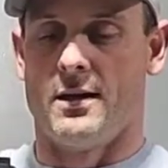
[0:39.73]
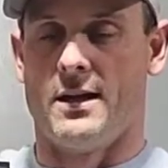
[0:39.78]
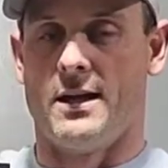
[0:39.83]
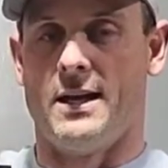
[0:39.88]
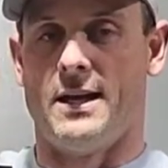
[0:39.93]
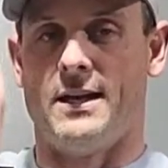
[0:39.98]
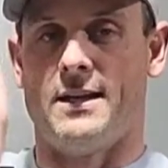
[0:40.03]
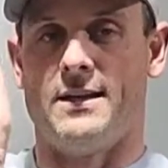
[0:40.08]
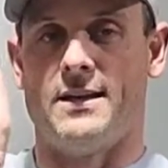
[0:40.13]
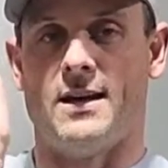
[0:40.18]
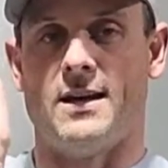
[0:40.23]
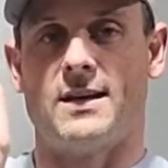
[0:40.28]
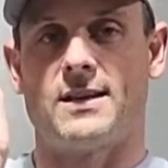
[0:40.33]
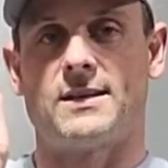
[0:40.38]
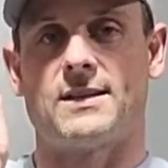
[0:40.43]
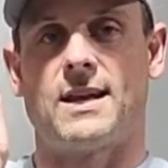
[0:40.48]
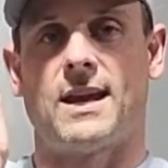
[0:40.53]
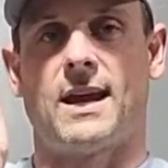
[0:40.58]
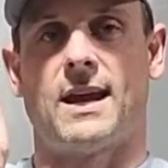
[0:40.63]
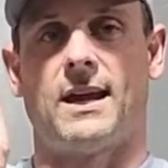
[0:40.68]
It
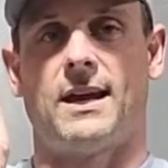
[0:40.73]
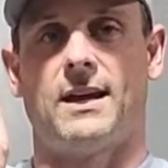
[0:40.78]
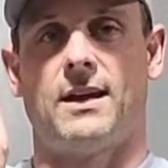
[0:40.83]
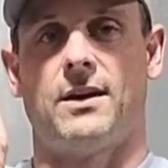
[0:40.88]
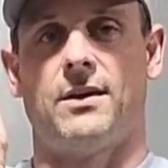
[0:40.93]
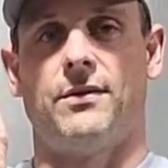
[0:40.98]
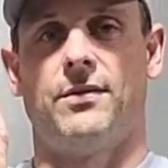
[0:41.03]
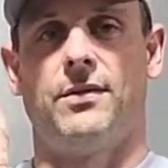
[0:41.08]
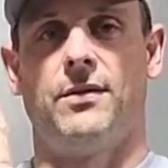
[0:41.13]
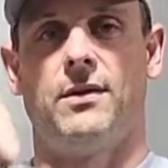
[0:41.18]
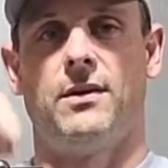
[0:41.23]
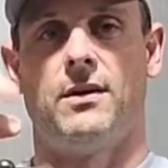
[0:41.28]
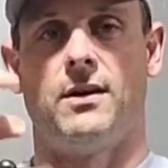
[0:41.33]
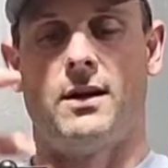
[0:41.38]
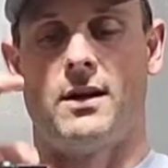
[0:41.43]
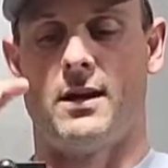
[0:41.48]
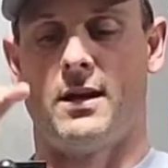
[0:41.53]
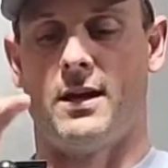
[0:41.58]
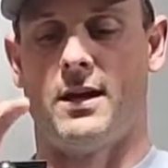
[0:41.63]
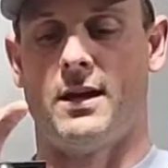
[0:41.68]
does have
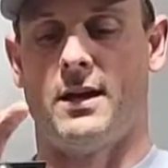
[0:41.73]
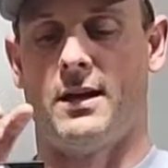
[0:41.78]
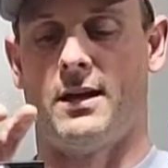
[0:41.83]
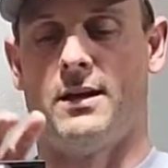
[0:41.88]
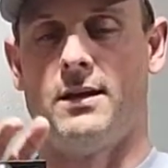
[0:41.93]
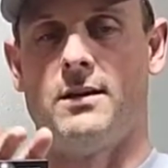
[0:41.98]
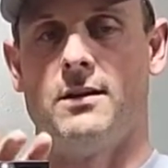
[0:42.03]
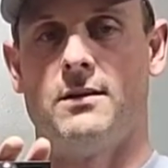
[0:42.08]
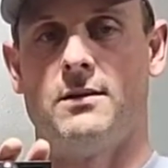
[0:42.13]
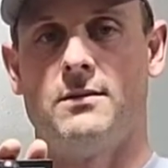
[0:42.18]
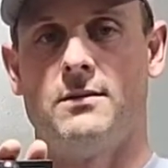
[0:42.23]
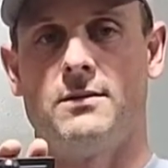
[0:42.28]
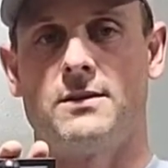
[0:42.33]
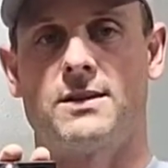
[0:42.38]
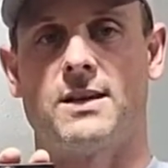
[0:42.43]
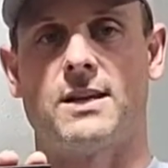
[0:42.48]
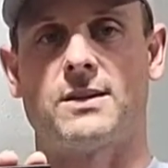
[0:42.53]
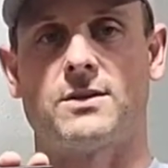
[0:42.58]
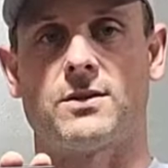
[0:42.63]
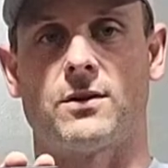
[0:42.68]
a
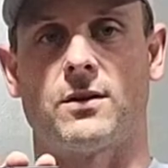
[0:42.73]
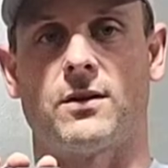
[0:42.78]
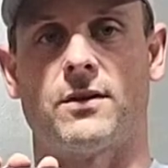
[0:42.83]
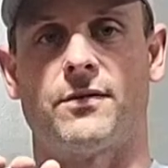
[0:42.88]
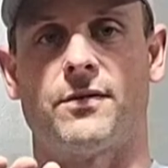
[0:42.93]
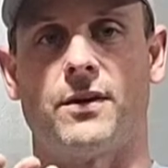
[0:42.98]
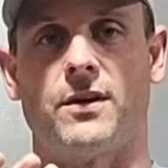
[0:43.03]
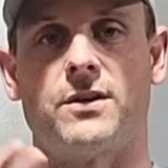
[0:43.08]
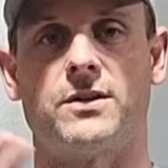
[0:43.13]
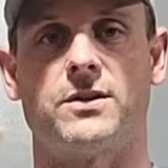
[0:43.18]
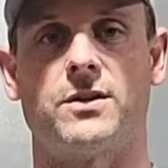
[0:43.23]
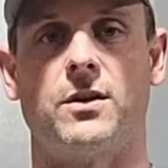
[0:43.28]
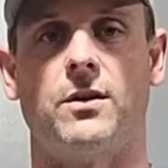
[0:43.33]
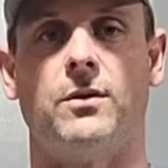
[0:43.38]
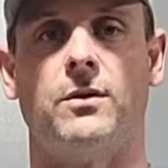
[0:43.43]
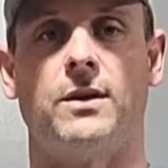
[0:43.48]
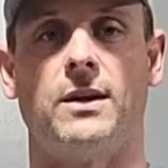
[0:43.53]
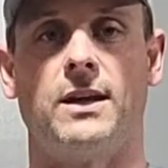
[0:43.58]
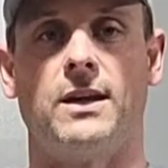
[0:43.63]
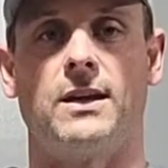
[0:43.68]
sensor on the front,
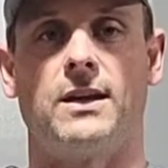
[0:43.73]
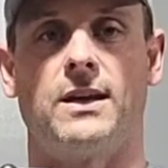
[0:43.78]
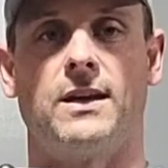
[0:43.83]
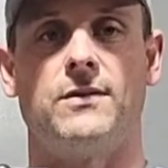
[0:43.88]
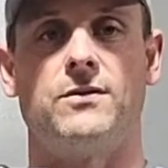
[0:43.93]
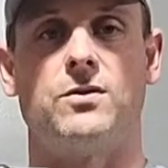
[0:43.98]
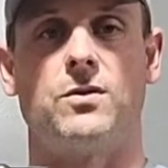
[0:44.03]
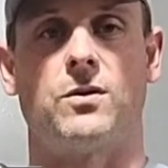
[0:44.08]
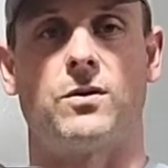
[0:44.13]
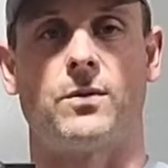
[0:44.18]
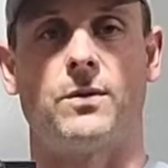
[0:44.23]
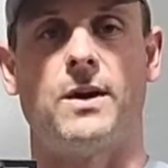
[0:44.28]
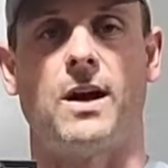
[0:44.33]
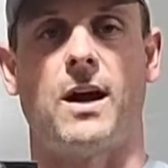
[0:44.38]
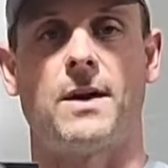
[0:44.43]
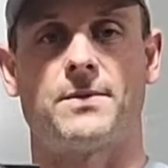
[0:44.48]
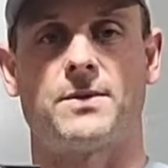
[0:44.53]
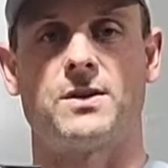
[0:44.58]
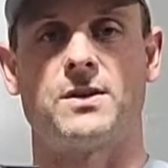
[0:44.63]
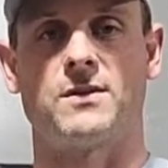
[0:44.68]
so it gives you three
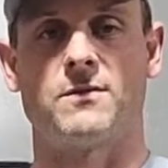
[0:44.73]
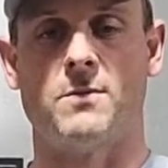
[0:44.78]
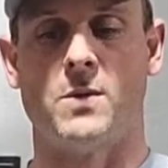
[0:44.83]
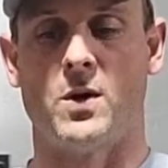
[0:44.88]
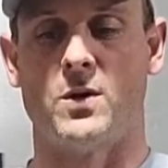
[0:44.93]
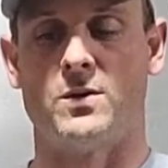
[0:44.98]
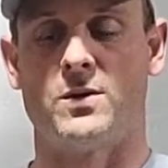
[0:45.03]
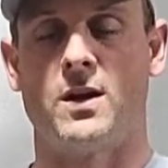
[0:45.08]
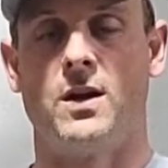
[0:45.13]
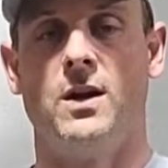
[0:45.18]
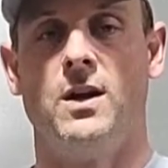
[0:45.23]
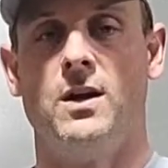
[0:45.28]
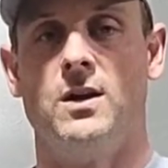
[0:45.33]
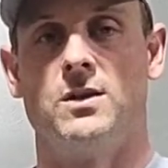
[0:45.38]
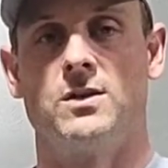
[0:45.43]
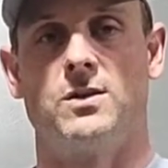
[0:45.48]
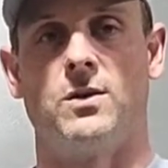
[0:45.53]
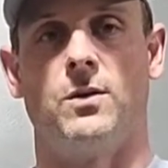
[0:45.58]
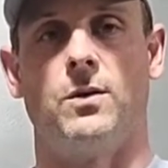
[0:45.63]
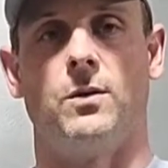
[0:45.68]
options of modes.
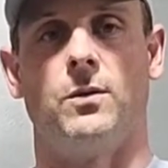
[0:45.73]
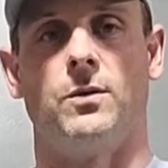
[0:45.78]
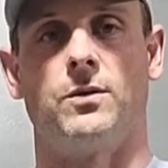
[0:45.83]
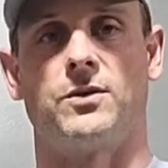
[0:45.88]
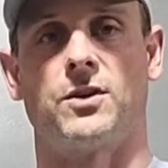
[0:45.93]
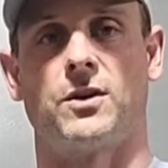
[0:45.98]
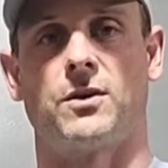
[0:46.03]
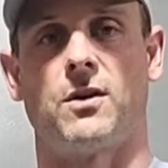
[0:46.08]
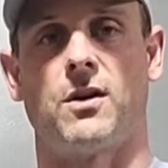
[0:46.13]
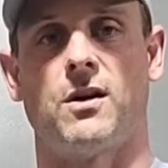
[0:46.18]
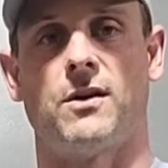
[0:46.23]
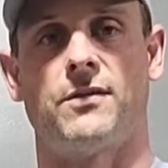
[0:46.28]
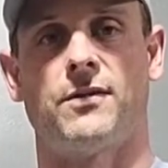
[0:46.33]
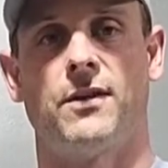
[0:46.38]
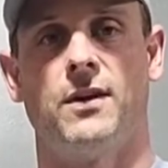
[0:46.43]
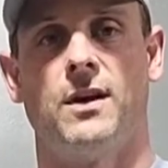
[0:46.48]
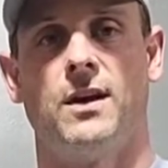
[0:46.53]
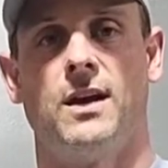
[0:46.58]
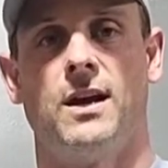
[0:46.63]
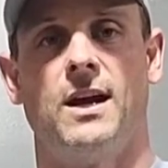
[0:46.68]
So it will turn off
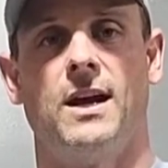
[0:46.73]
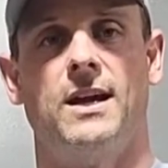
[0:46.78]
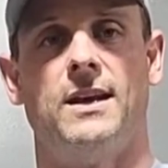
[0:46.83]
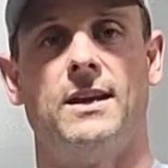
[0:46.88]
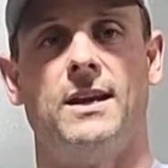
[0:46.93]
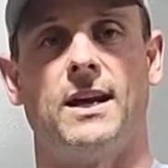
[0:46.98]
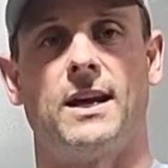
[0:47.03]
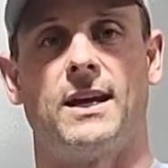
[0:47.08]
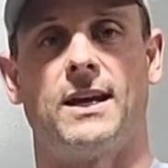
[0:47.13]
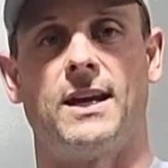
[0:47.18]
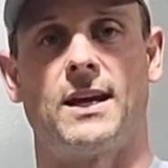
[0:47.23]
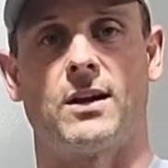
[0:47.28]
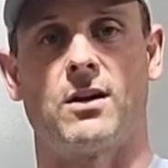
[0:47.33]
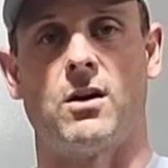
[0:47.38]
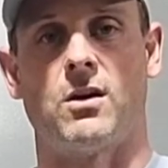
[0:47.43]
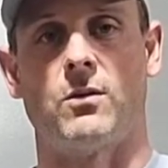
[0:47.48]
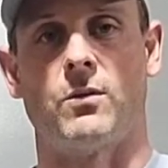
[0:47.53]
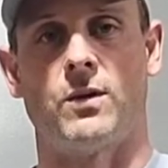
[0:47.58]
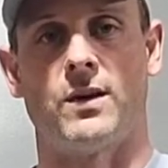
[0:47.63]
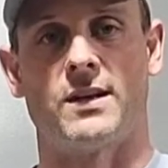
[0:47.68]
and then kick
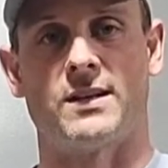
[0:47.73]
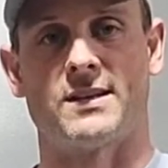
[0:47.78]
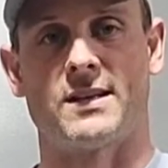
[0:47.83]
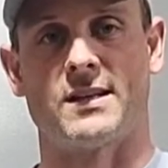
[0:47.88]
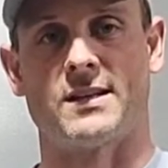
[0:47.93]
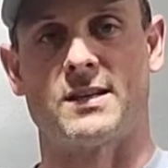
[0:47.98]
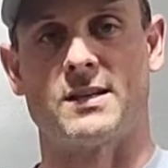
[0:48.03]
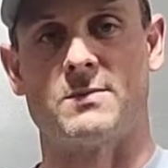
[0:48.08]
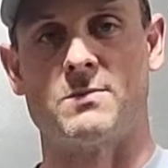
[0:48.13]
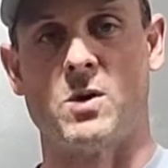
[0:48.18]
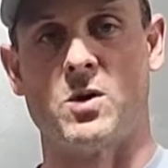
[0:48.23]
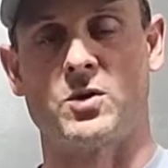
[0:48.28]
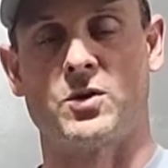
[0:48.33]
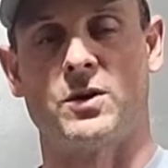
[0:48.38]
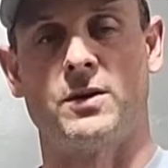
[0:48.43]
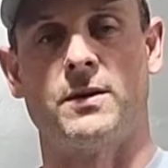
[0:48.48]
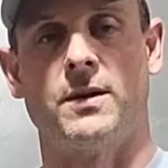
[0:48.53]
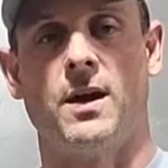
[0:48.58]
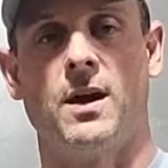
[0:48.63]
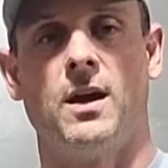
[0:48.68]
on when it senses
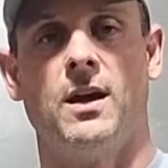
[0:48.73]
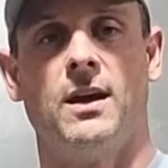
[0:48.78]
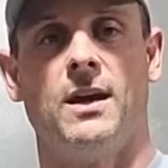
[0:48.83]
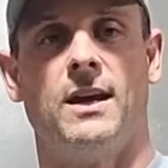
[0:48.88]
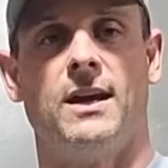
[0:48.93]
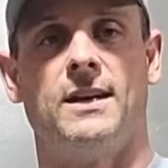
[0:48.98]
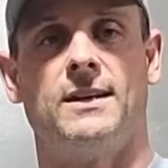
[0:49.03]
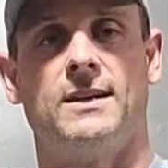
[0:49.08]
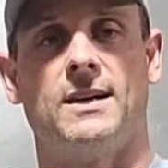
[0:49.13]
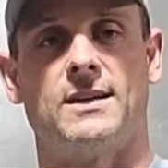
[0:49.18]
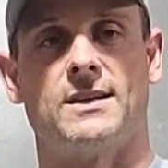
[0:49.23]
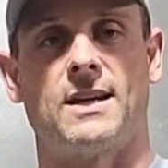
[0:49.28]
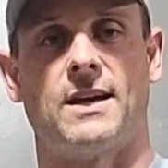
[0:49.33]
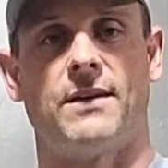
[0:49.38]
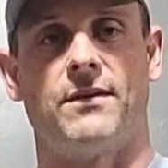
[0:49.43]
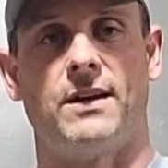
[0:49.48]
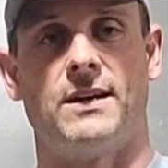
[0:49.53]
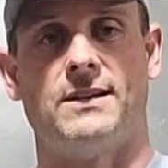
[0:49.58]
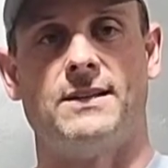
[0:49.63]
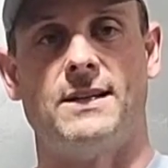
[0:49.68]
motion. It does
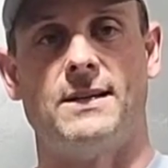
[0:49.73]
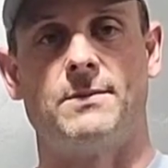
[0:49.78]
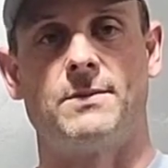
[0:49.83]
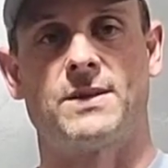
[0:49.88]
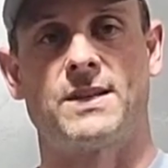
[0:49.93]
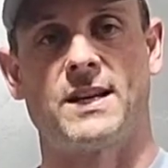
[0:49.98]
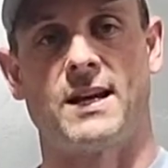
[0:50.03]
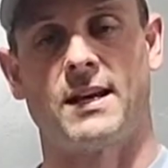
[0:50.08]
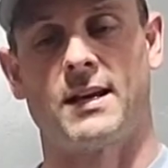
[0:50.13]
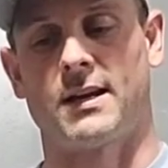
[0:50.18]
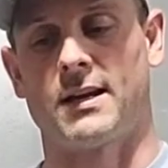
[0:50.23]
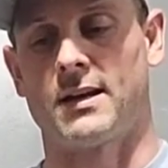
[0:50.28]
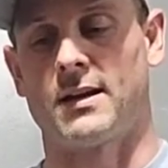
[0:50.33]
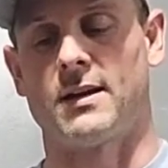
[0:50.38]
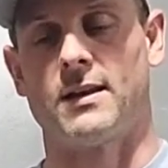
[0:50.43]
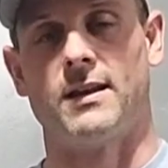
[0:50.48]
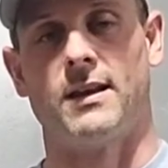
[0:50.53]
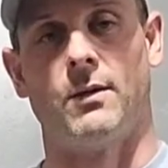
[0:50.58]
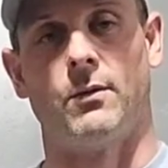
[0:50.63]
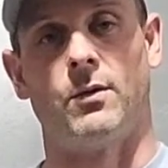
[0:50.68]
have a dim setting
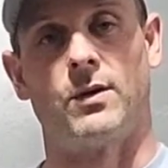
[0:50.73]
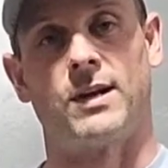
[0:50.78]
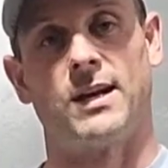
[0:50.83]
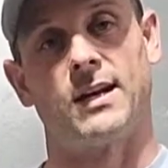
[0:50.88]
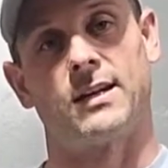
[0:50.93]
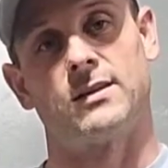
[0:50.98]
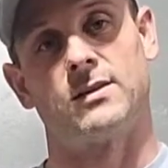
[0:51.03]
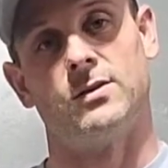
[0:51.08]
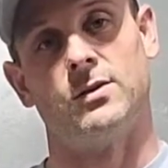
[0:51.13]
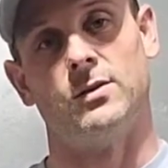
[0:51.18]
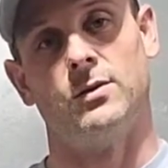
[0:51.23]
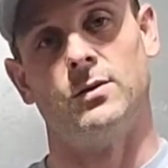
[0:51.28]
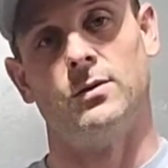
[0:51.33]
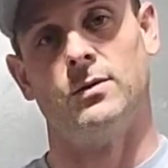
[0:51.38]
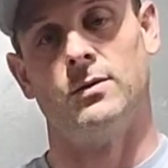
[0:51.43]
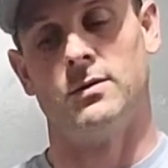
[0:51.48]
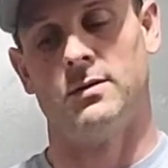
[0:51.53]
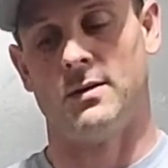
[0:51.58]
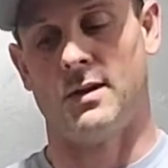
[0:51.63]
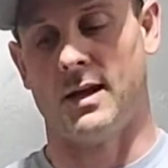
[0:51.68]
that will kick to
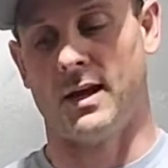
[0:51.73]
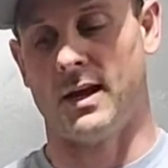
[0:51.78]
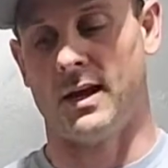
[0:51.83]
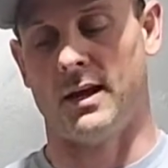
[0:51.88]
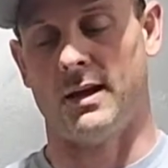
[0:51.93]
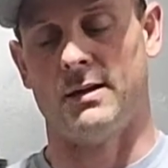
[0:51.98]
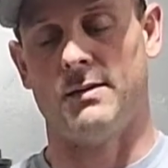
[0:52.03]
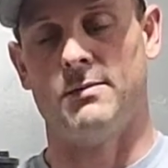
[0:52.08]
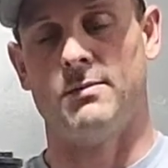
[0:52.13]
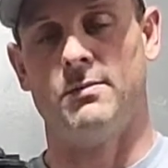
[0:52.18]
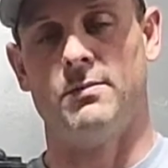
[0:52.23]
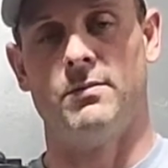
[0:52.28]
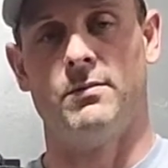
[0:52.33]
a